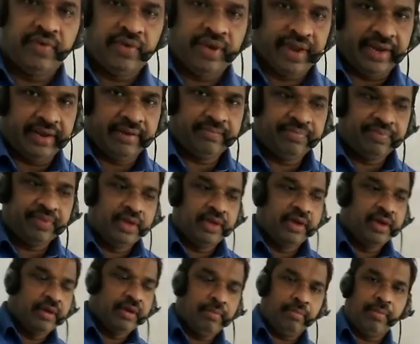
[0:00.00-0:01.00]
Right.
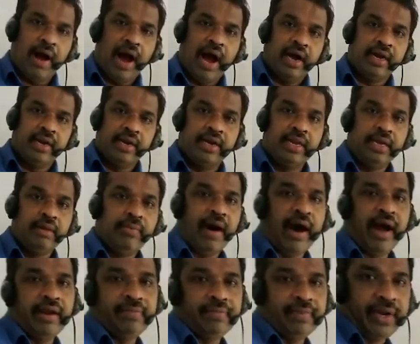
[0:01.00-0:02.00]
Market
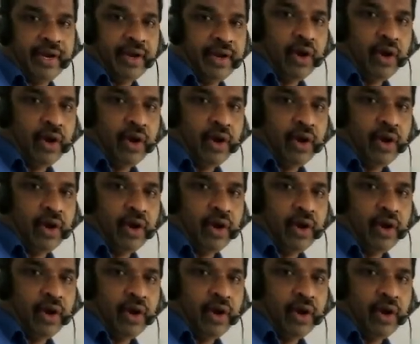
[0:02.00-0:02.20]
demand for a